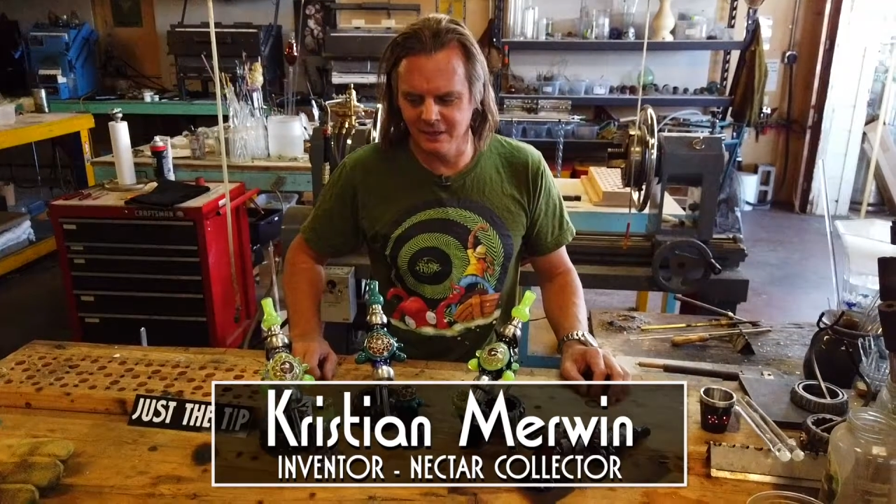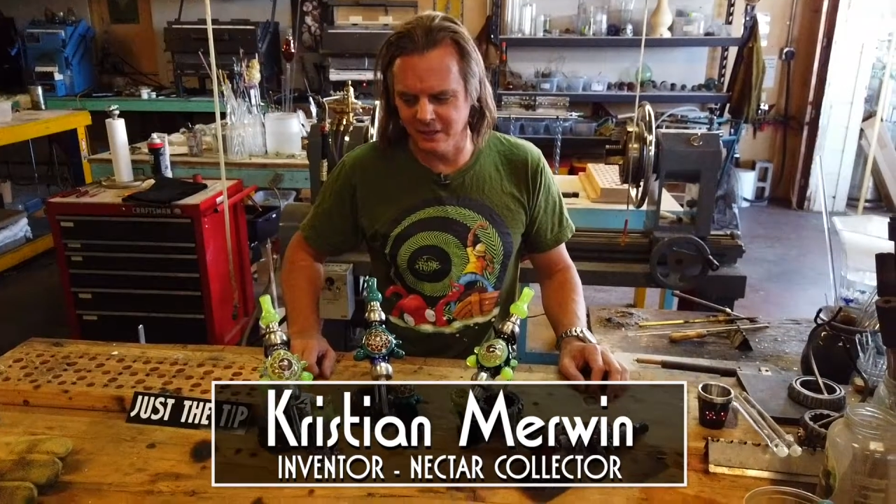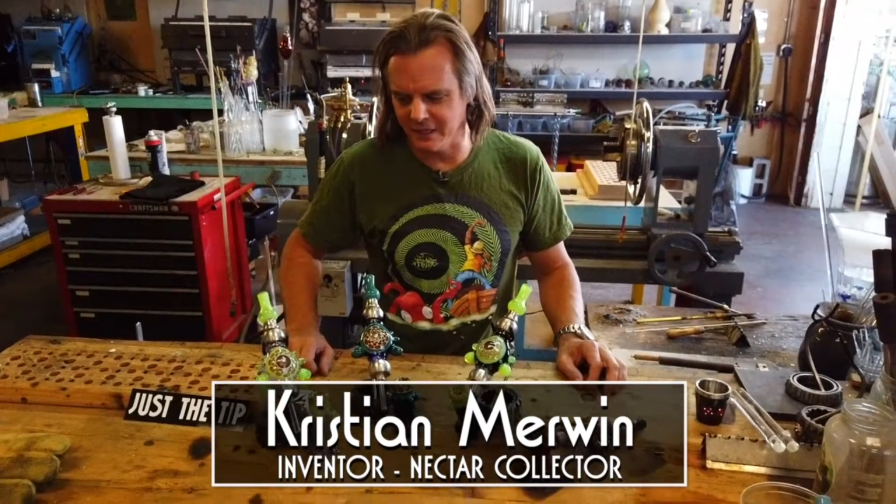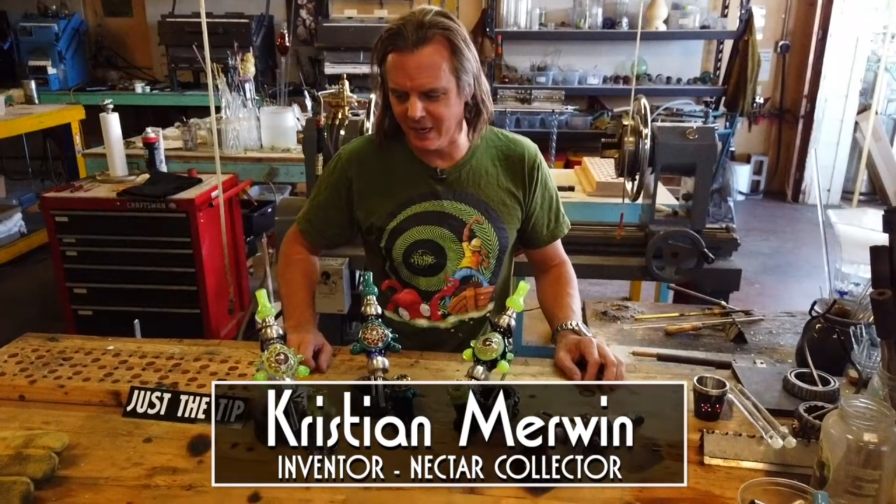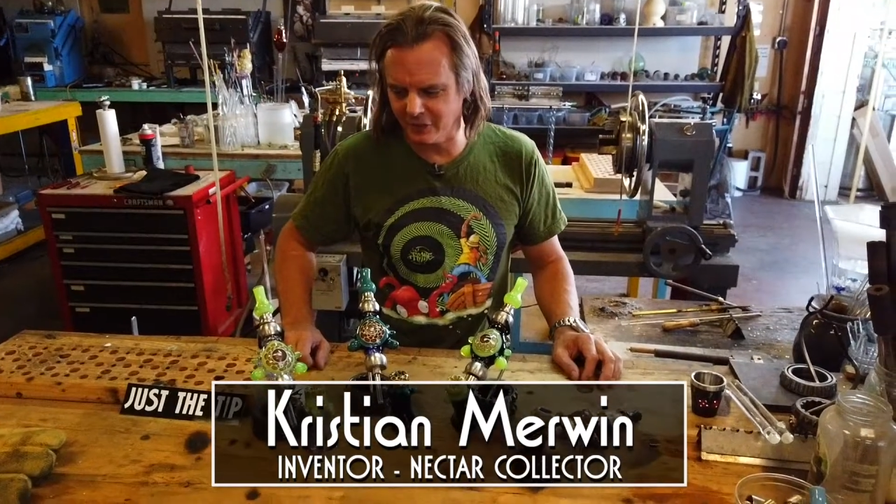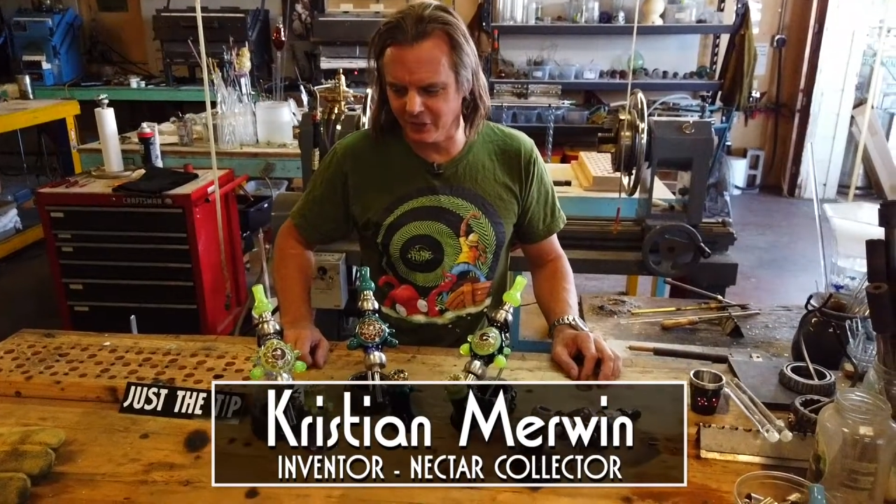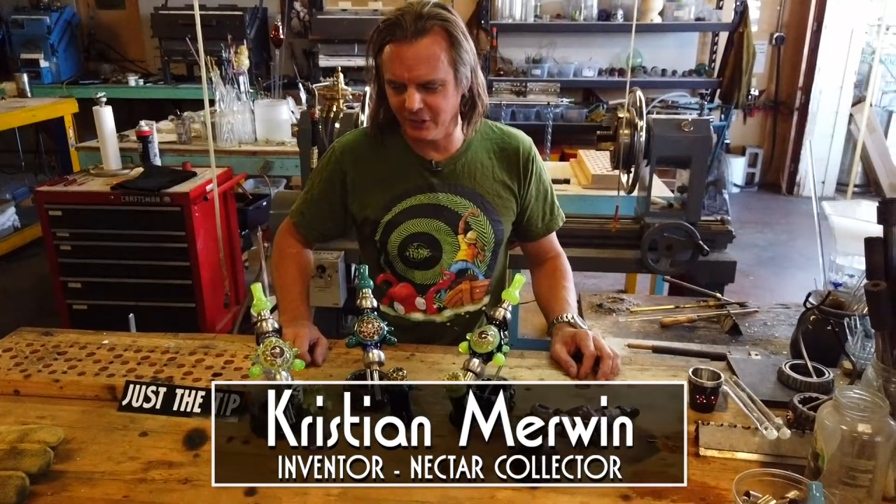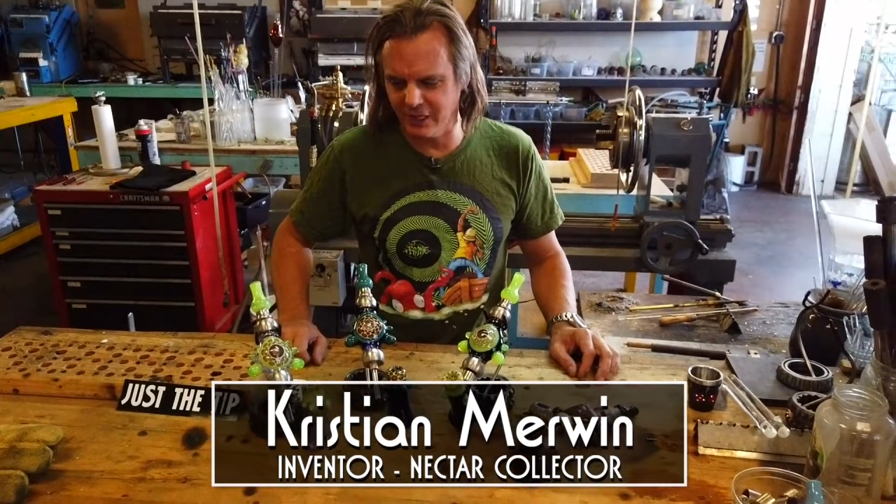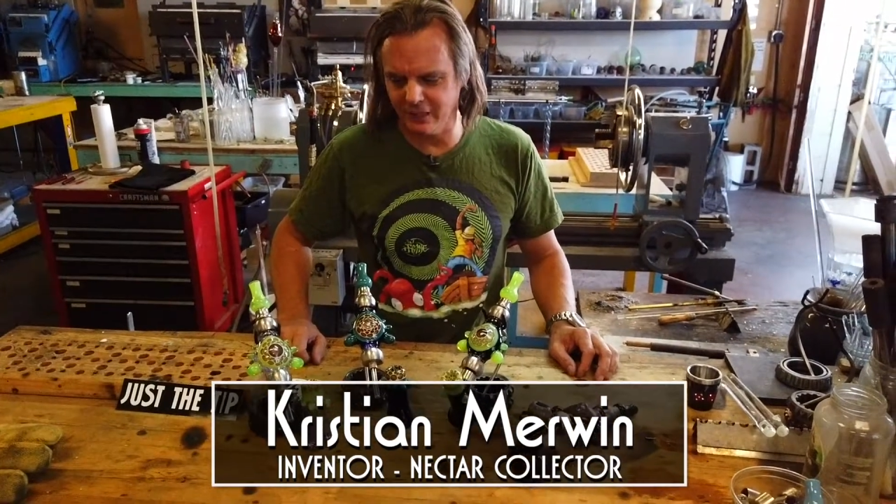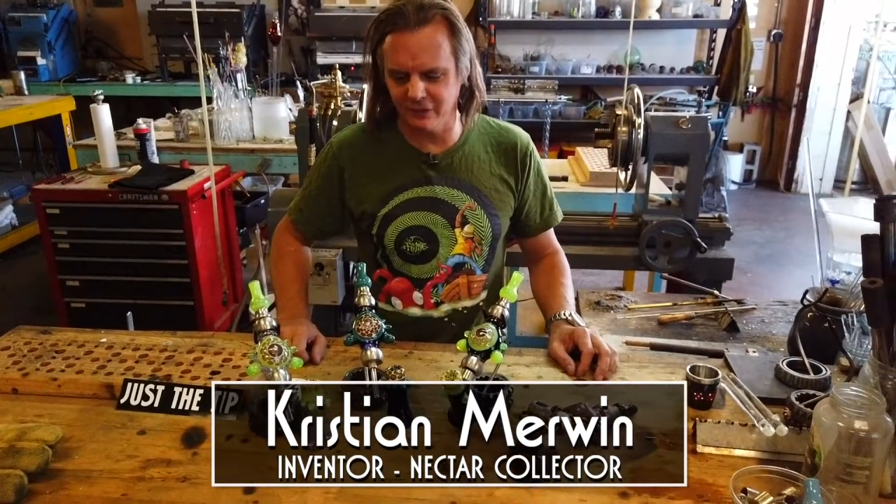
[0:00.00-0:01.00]
the Nectar
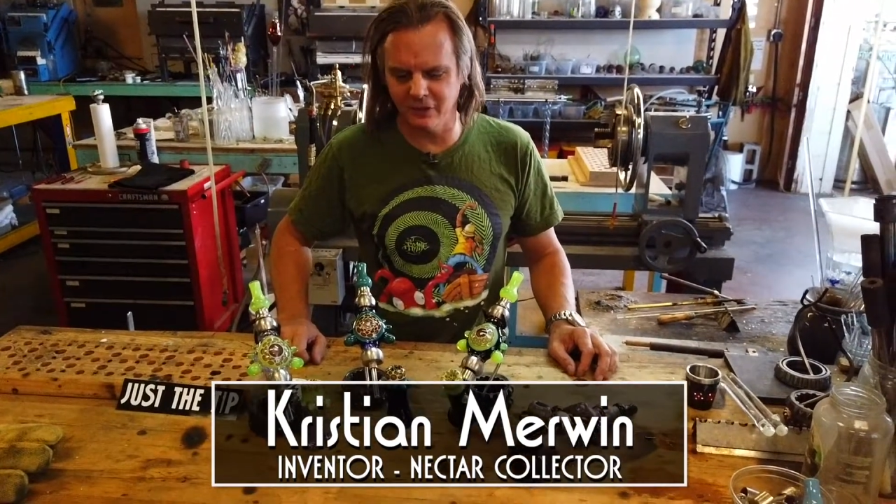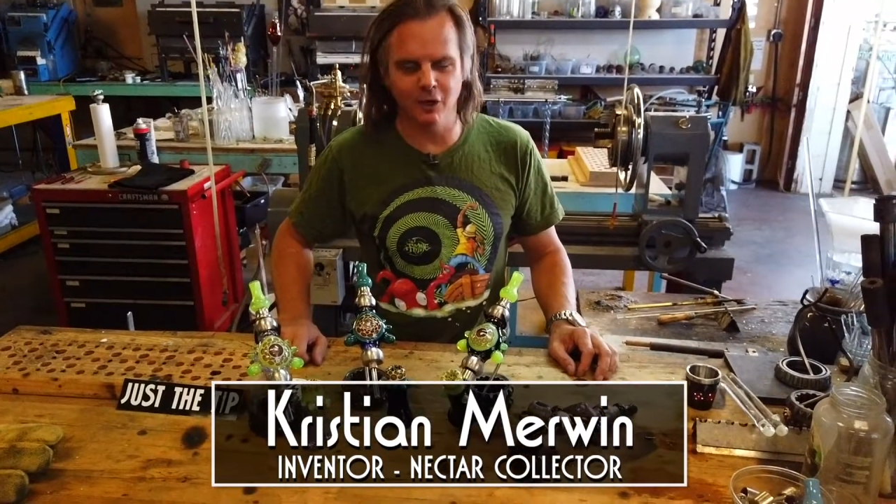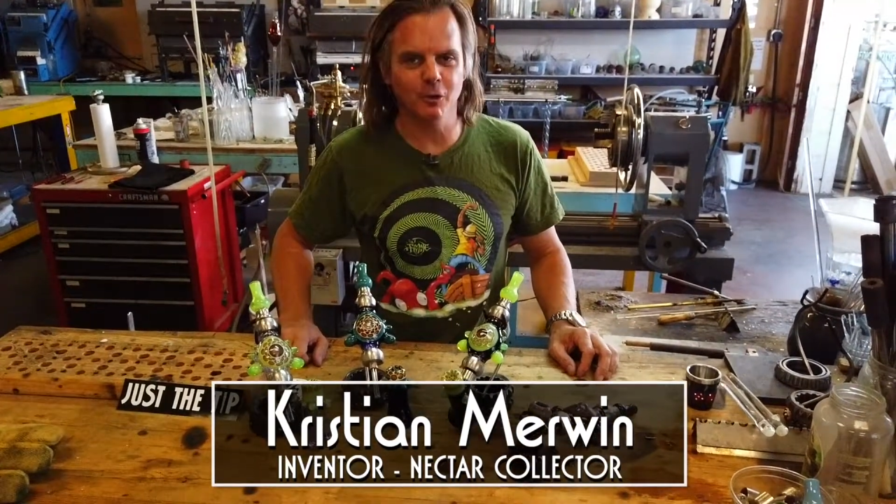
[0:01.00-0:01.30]
Collector